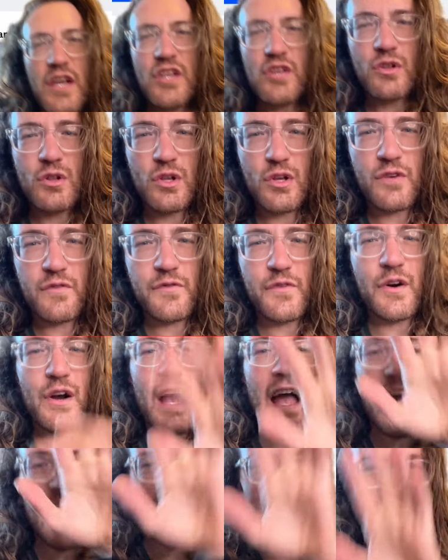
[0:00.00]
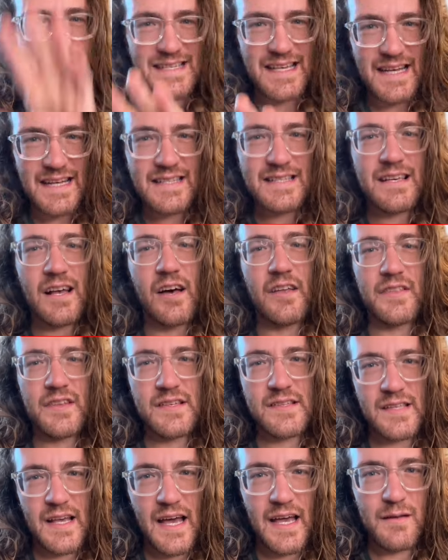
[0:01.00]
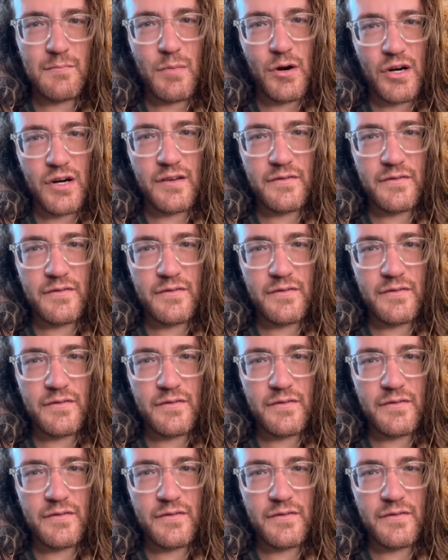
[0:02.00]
look for assets on the sidebar